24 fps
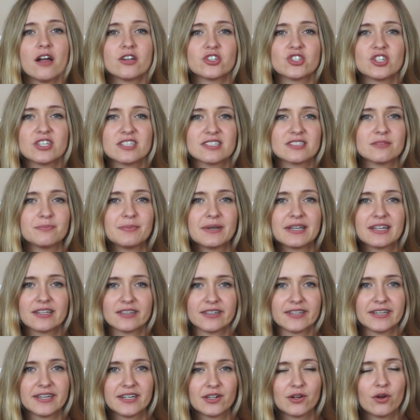just be
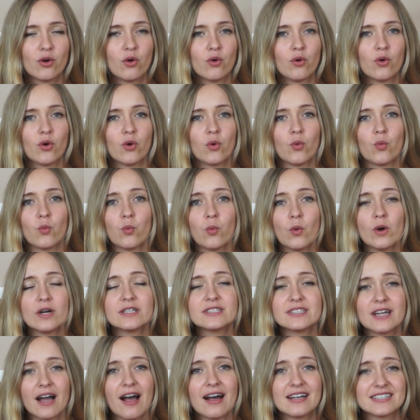clear on
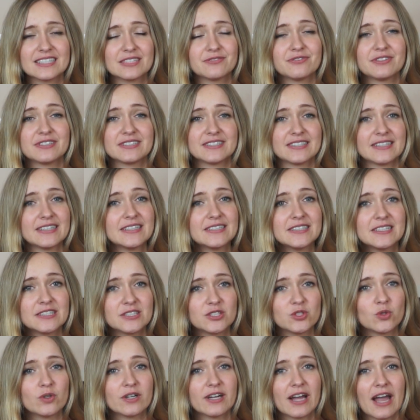what other facilities
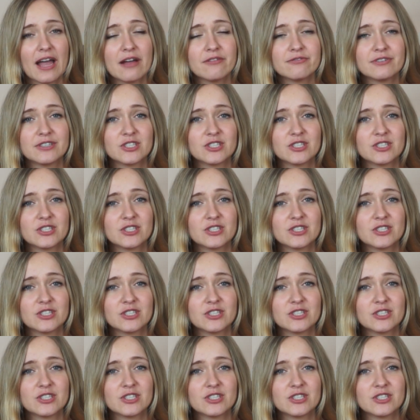you'll have